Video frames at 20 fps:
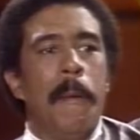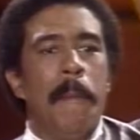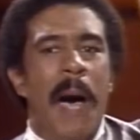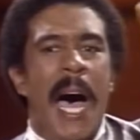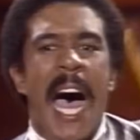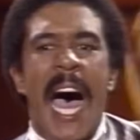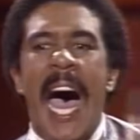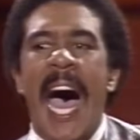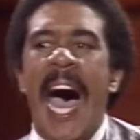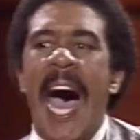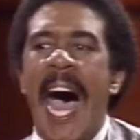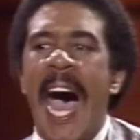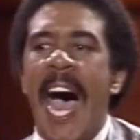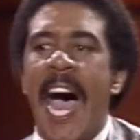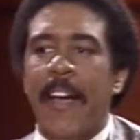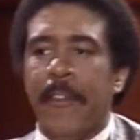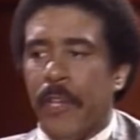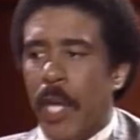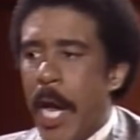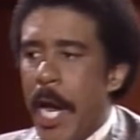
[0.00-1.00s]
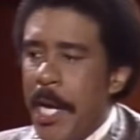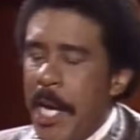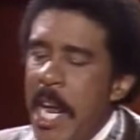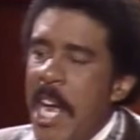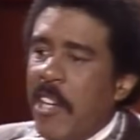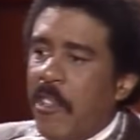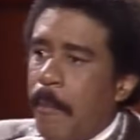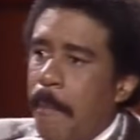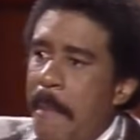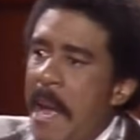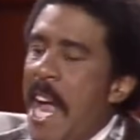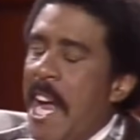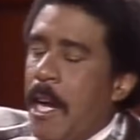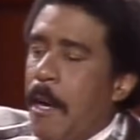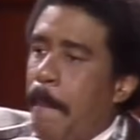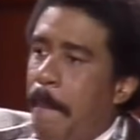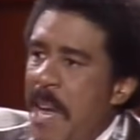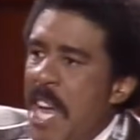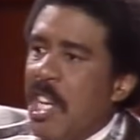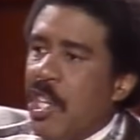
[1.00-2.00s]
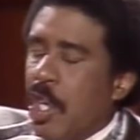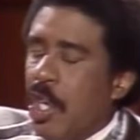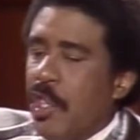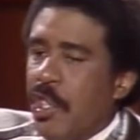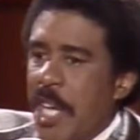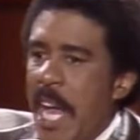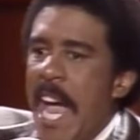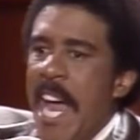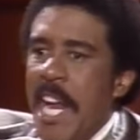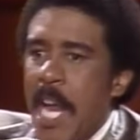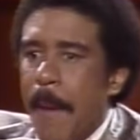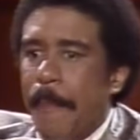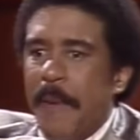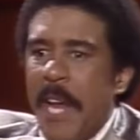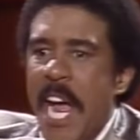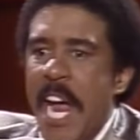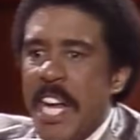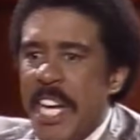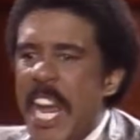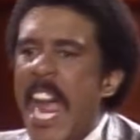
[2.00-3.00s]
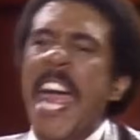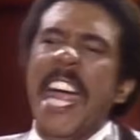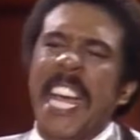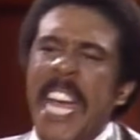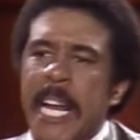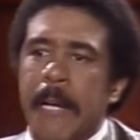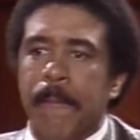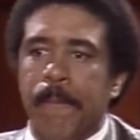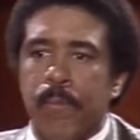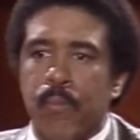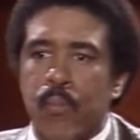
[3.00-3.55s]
my eyes, and this big bitch is standing up there naked.